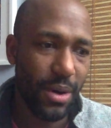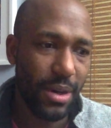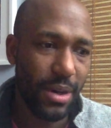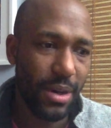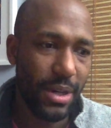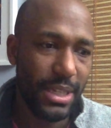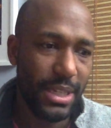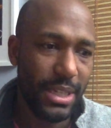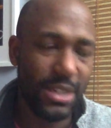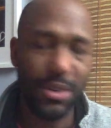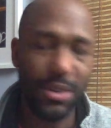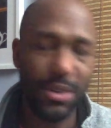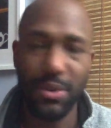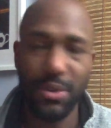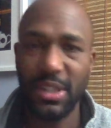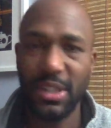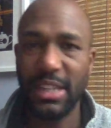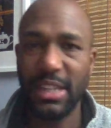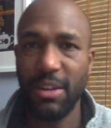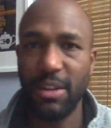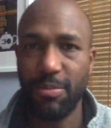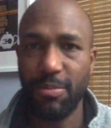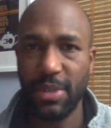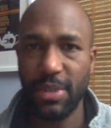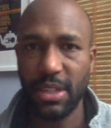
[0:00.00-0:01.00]
its own
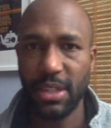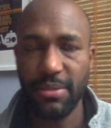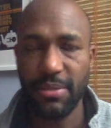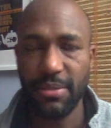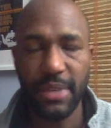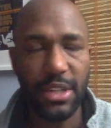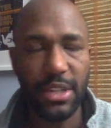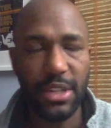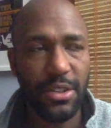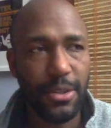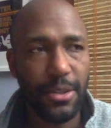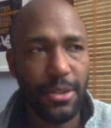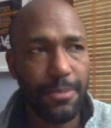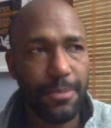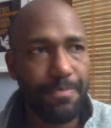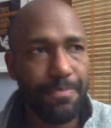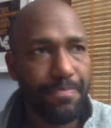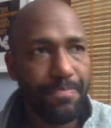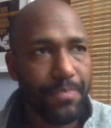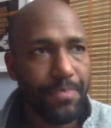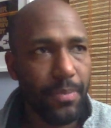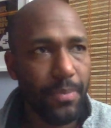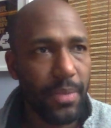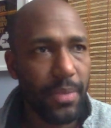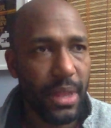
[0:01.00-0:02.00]
self-preservation,
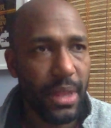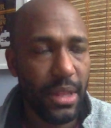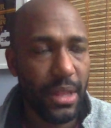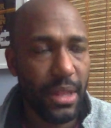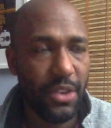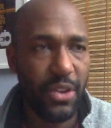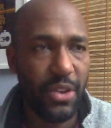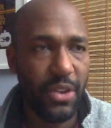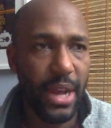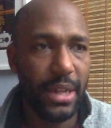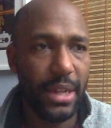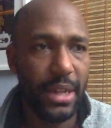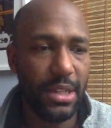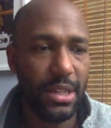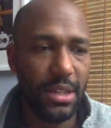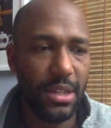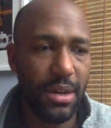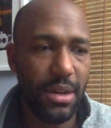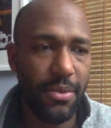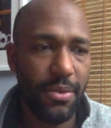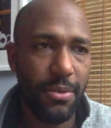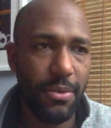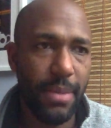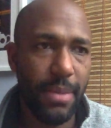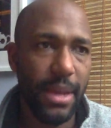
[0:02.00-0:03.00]
that the Chinese
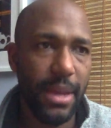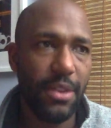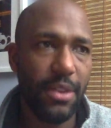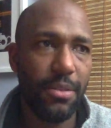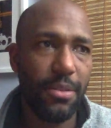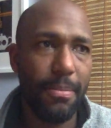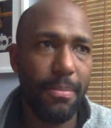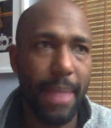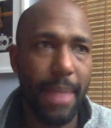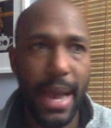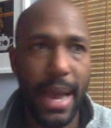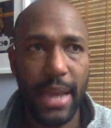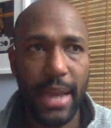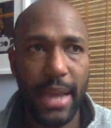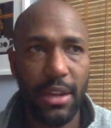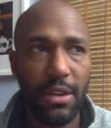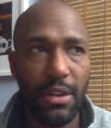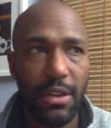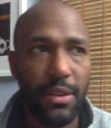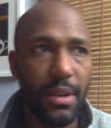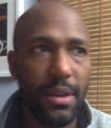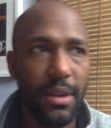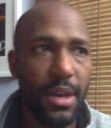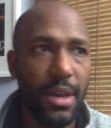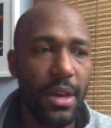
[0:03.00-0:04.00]
government
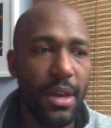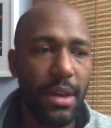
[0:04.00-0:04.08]
might,